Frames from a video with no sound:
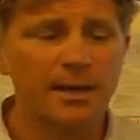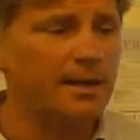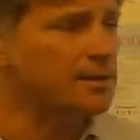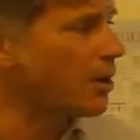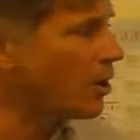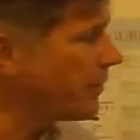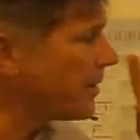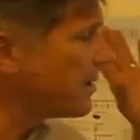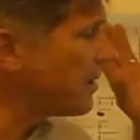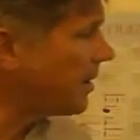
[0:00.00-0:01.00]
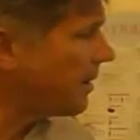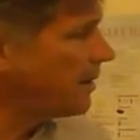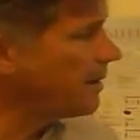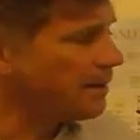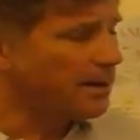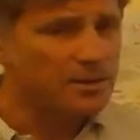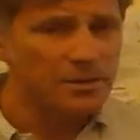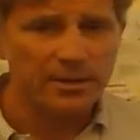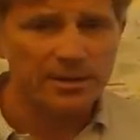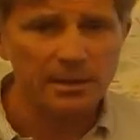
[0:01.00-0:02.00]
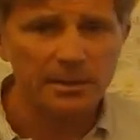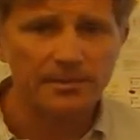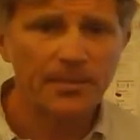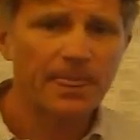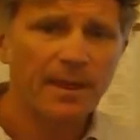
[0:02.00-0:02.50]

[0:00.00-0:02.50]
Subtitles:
is, over the summer, enjoy the summer.